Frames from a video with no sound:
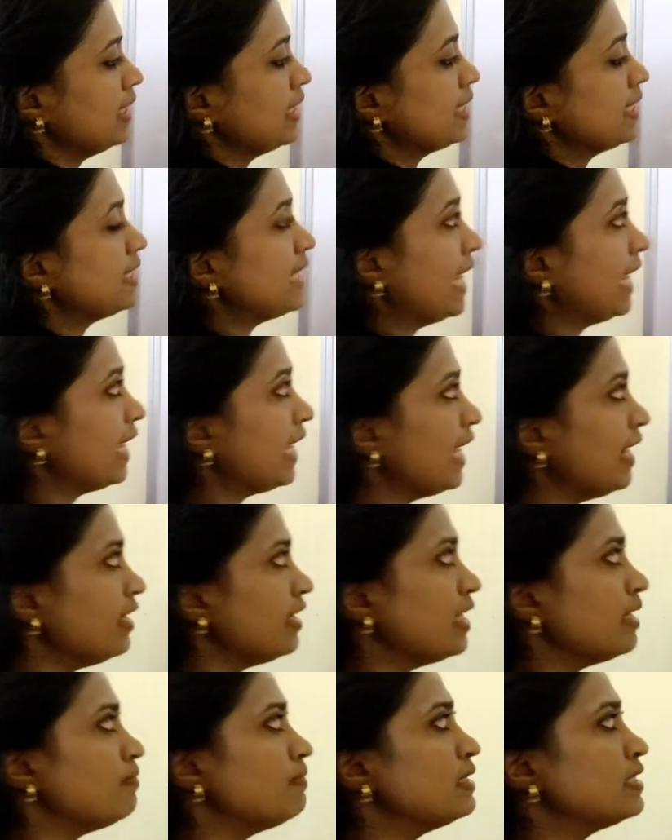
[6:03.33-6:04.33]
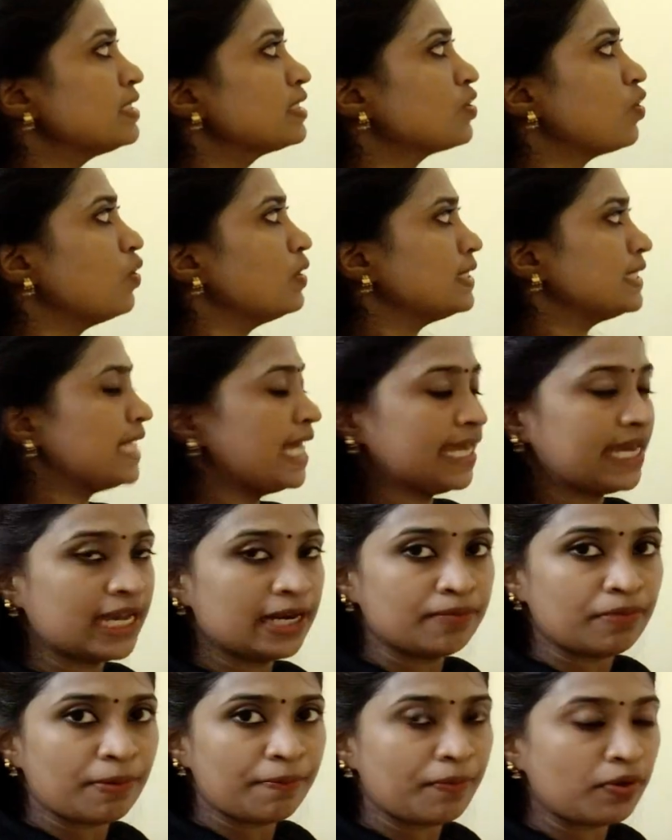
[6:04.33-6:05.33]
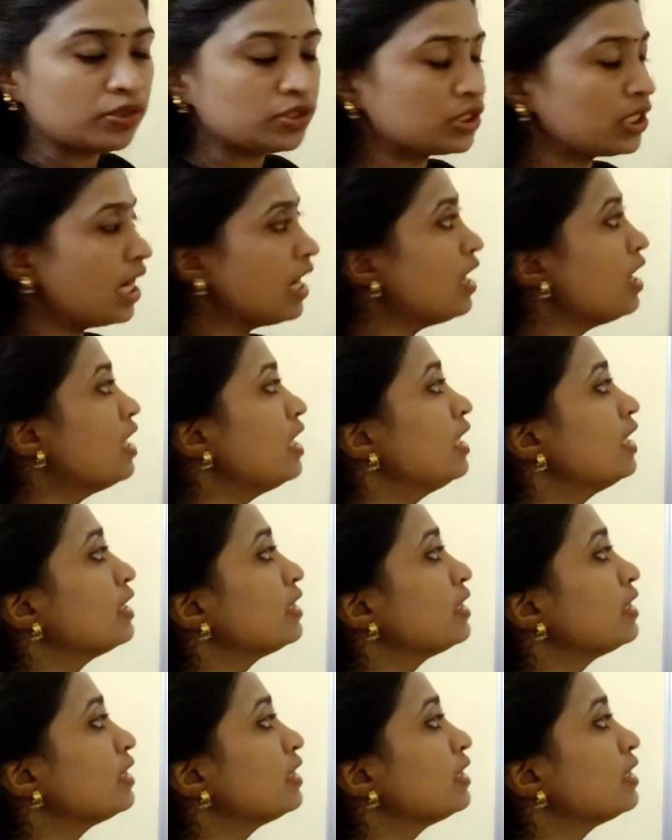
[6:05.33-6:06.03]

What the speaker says: Second term is called second proportional.